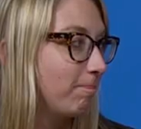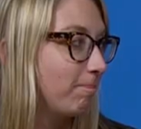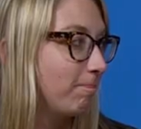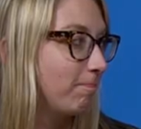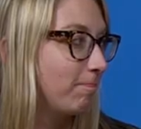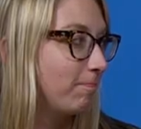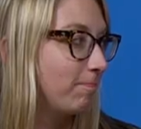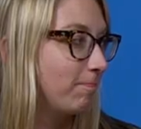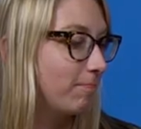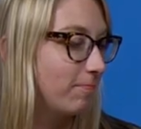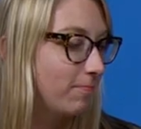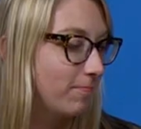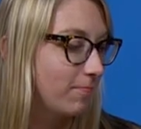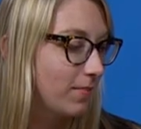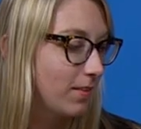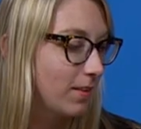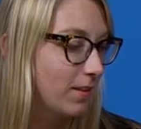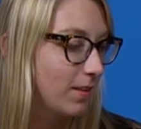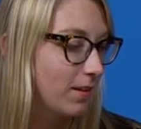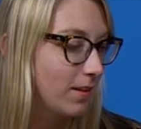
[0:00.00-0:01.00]

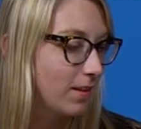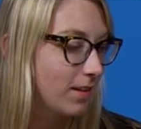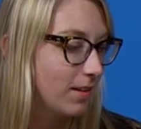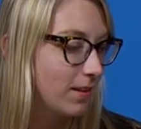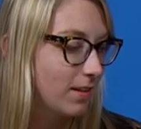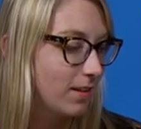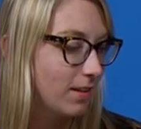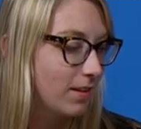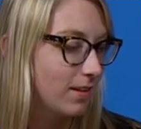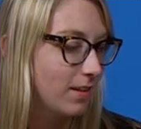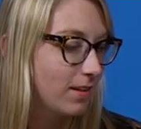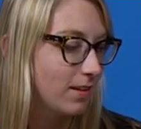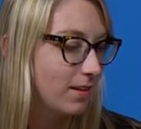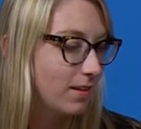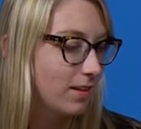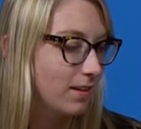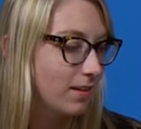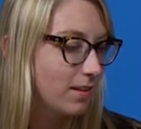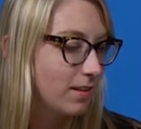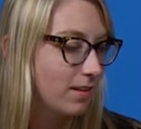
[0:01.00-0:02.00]

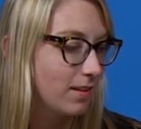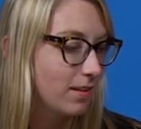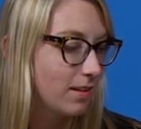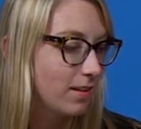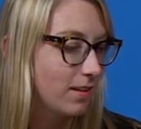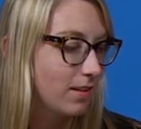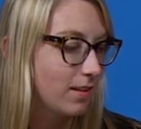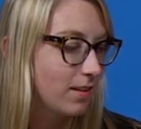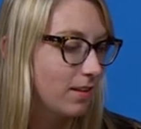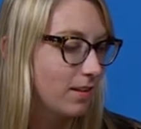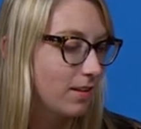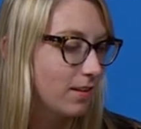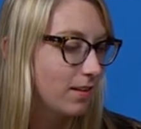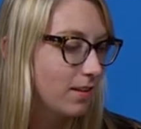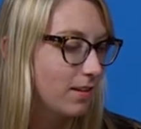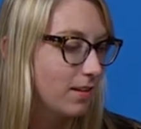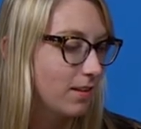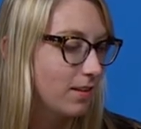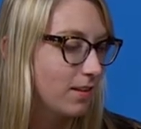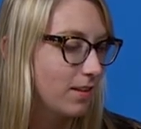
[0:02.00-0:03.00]

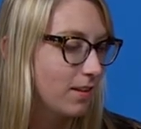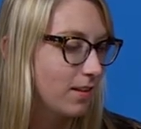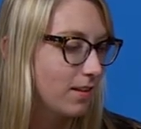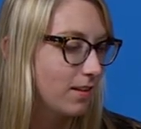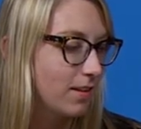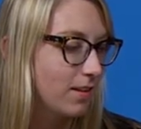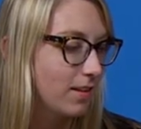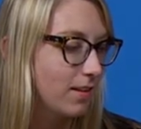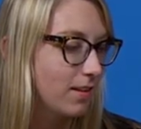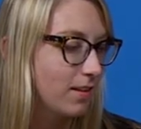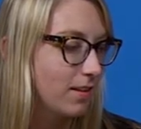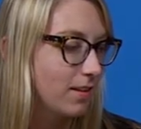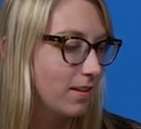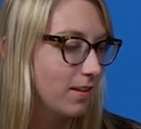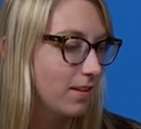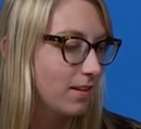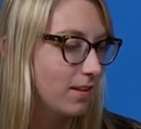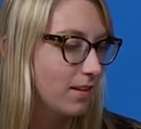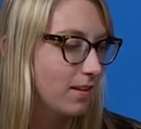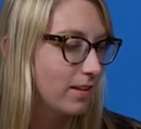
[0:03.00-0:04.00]

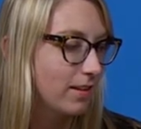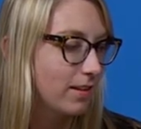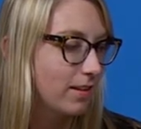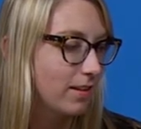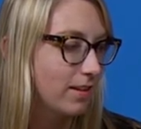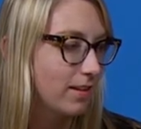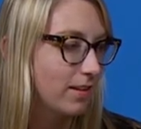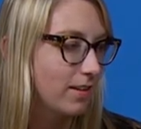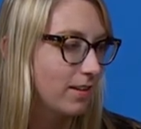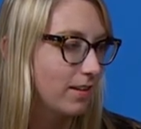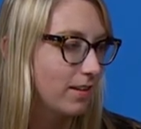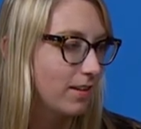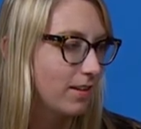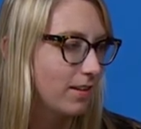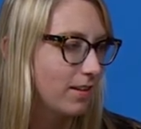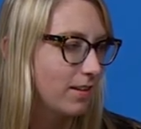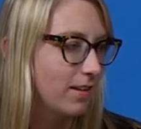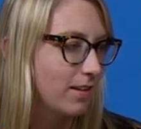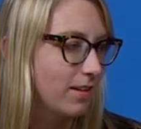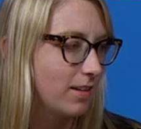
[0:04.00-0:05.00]

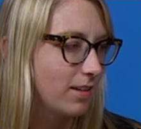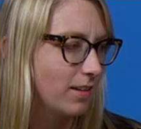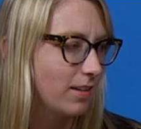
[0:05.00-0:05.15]
(not speaking)